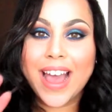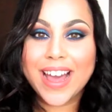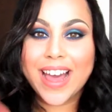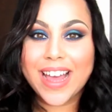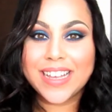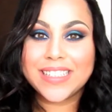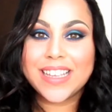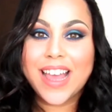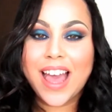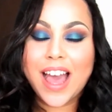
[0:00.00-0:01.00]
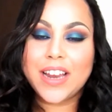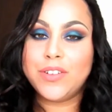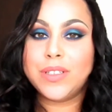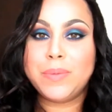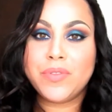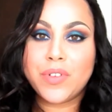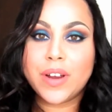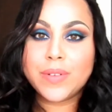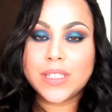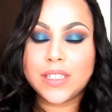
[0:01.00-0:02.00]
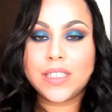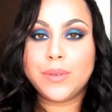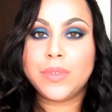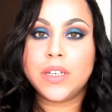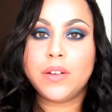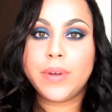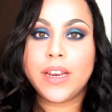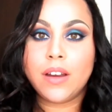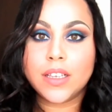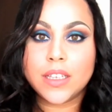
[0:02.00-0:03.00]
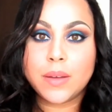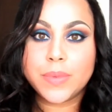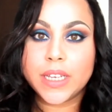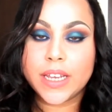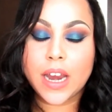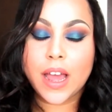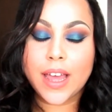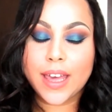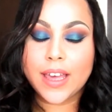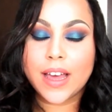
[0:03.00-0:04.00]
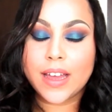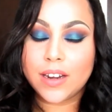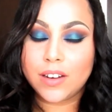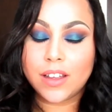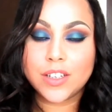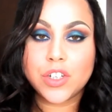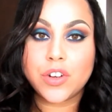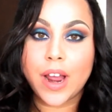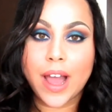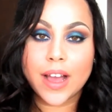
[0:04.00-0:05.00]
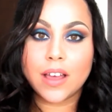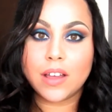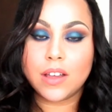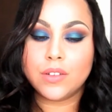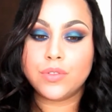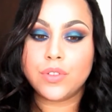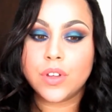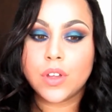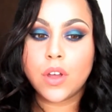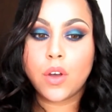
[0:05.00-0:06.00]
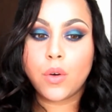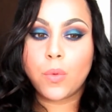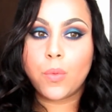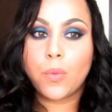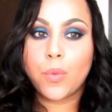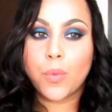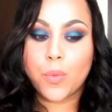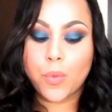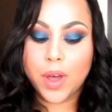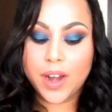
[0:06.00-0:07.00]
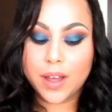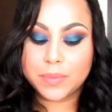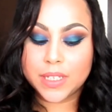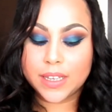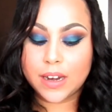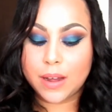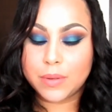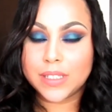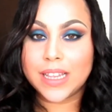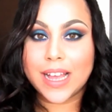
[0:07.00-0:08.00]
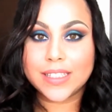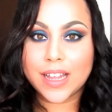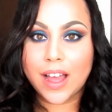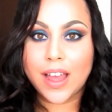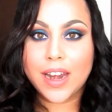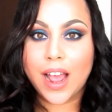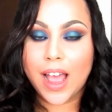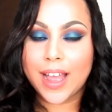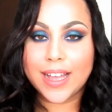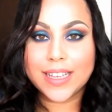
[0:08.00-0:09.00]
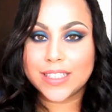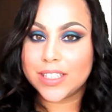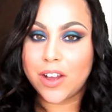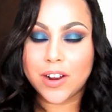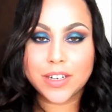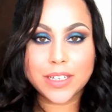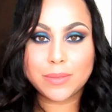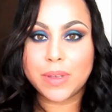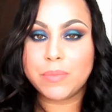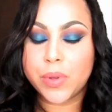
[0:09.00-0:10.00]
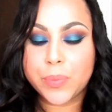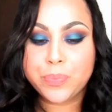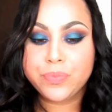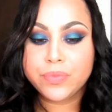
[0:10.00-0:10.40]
Hi guys! I know it's been forever since I've done a weight loss update. I kind of lost track of what update I was last on. It's hard to explain, but